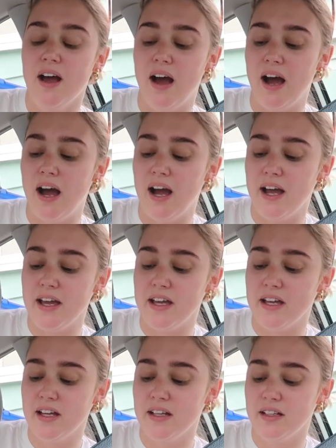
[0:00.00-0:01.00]

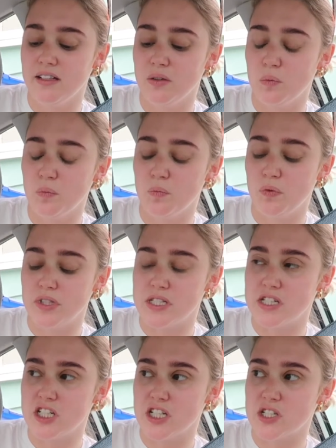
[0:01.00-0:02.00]
I
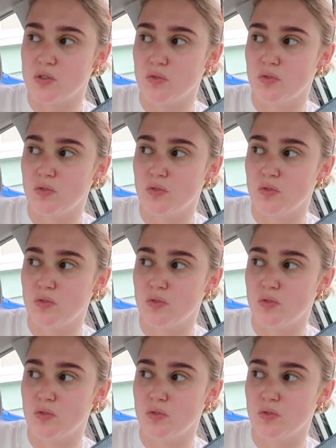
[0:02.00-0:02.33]
was just